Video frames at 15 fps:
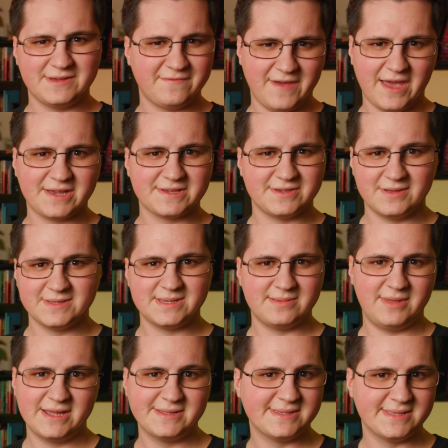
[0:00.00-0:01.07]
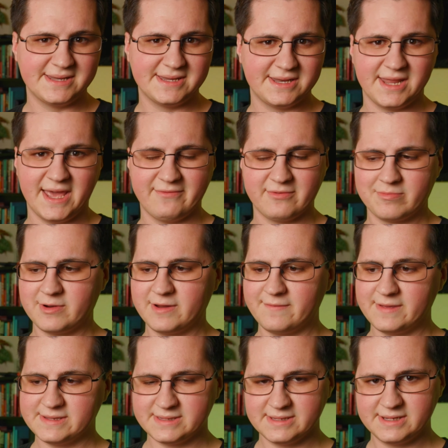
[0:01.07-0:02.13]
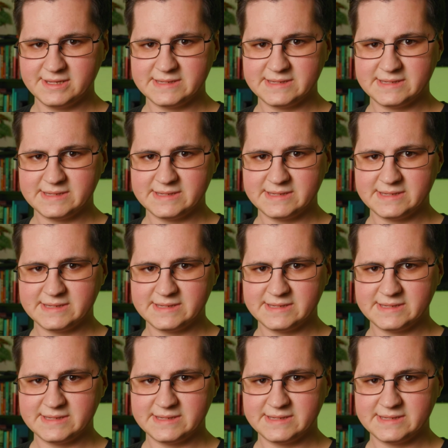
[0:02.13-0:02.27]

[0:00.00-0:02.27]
effects on some lights that didn't have it previously